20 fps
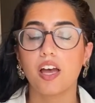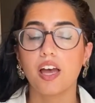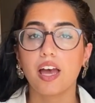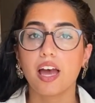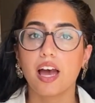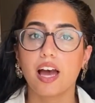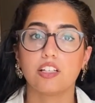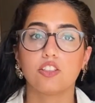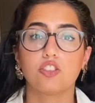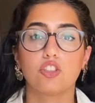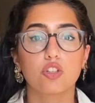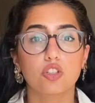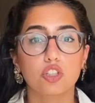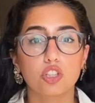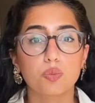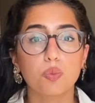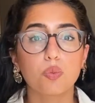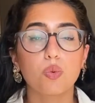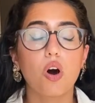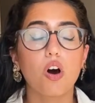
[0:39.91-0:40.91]
and doctors
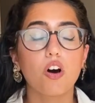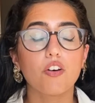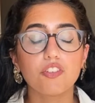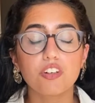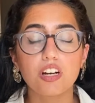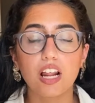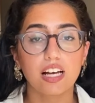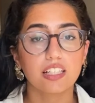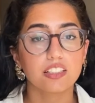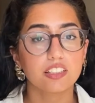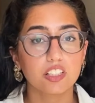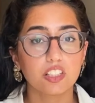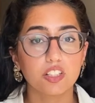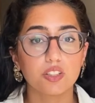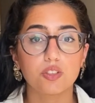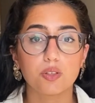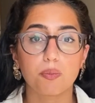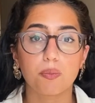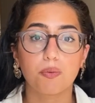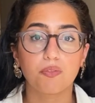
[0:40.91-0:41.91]
will often ask you to
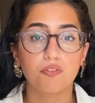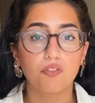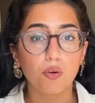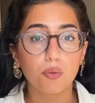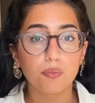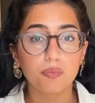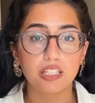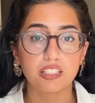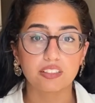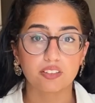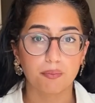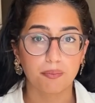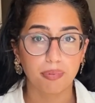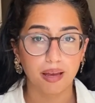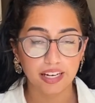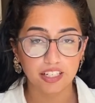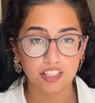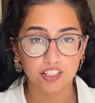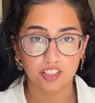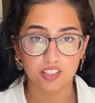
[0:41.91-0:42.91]
perform these on
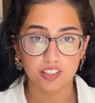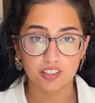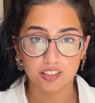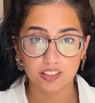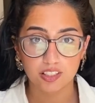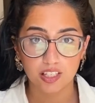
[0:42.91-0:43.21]
patients.